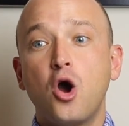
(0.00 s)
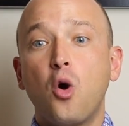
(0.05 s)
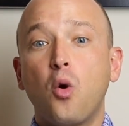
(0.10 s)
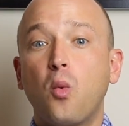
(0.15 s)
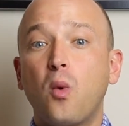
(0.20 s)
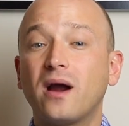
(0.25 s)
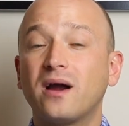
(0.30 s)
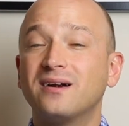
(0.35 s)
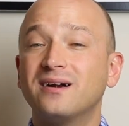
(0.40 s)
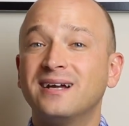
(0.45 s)

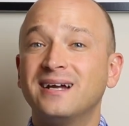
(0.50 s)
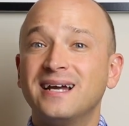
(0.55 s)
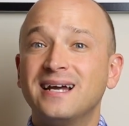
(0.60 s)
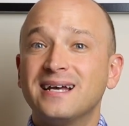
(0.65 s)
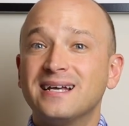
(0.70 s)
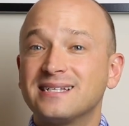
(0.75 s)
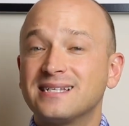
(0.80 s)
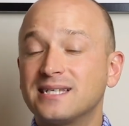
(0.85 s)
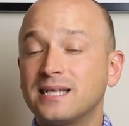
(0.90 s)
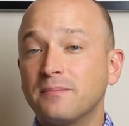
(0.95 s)
where
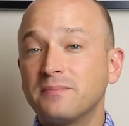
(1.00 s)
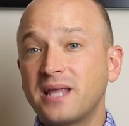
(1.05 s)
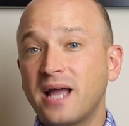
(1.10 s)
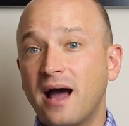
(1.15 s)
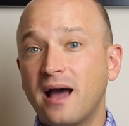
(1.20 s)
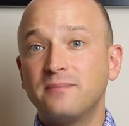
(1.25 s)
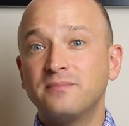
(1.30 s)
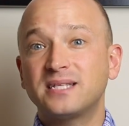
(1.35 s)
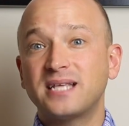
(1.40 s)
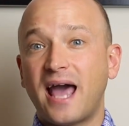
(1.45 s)

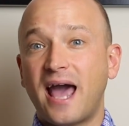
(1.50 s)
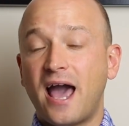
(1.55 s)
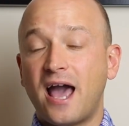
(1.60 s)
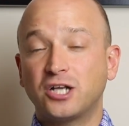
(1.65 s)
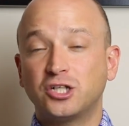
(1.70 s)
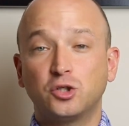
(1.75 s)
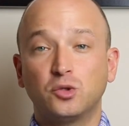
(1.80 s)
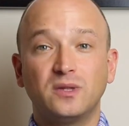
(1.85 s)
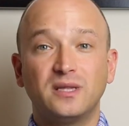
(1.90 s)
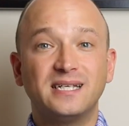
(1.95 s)
sometimes
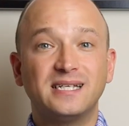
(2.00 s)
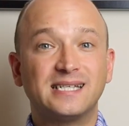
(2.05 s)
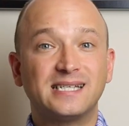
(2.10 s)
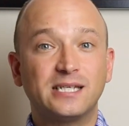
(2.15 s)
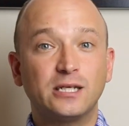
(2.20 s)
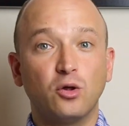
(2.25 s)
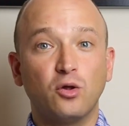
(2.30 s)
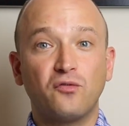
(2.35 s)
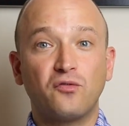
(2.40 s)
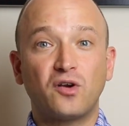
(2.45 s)
actually
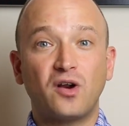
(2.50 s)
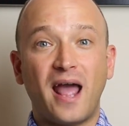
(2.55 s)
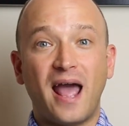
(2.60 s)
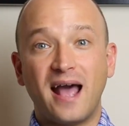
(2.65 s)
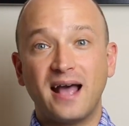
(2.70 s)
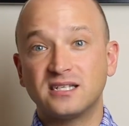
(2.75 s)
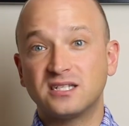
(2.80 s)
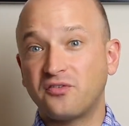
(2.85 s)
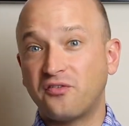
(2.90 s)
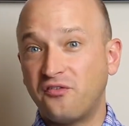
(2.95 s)
silver
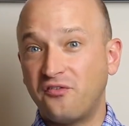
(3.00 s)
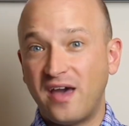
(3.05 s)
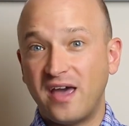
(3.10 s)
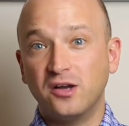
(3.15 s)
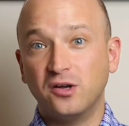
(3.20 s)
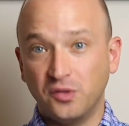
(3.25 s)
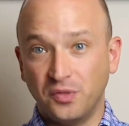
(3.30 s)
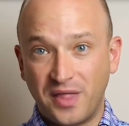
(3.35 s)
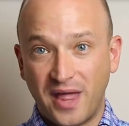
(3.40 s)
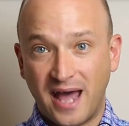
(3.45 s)
has
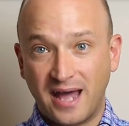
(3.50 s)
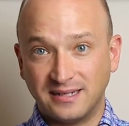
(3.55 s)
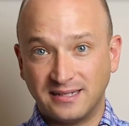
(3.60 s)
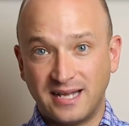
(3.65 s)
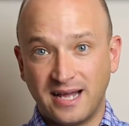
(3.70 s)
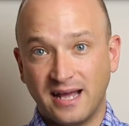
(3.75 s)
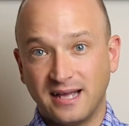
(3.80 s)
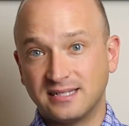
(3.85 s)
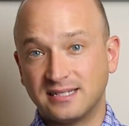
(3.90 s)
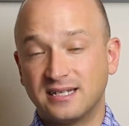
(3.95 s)
failed that
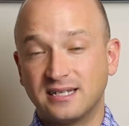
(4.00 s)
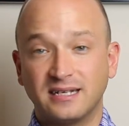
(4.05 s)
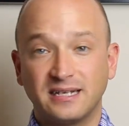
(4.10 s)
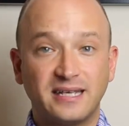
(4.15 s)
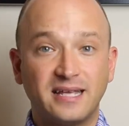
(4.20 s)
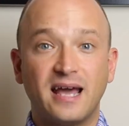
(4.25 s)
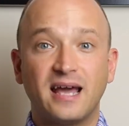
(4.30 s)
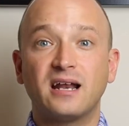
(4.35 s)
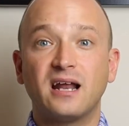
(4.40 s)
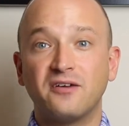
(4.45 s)
test. And
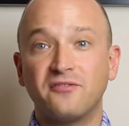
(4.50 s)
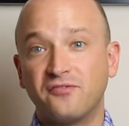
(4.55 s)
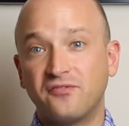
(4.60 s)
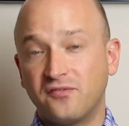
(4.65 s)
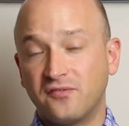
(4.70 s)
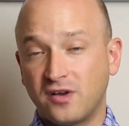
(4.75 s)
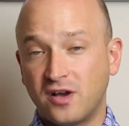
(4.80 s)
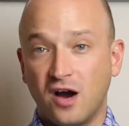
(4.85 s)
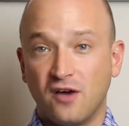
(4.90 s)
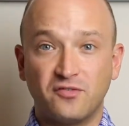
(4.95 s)
again,
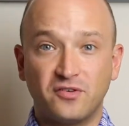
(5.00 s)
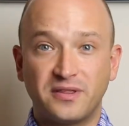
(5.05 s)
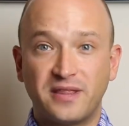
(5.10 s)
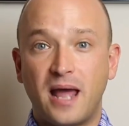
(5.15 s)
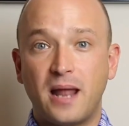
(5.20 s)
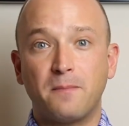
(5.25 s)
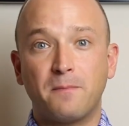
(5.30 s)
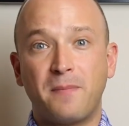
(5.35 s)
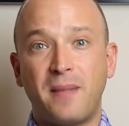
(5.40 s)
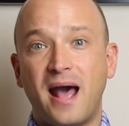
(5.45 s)
I've covered
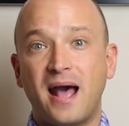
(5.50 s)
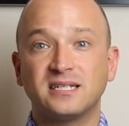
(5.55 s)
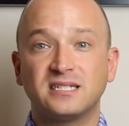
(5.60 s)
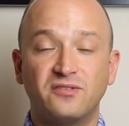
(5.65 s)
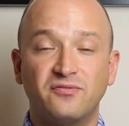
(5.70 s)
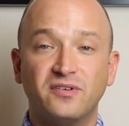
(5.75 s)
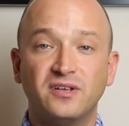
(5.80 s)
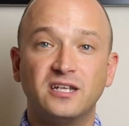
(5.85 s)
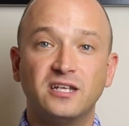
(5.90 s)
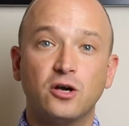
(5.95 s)
that in
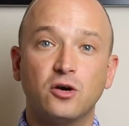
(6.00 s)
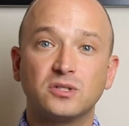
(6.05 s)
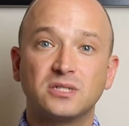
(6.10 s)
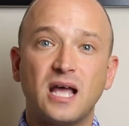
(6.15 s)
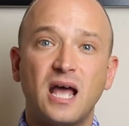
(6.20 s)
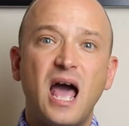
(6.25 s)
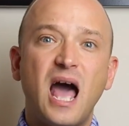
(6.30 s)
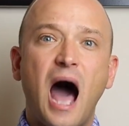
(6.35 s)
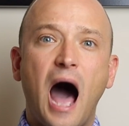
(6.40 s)
past videos.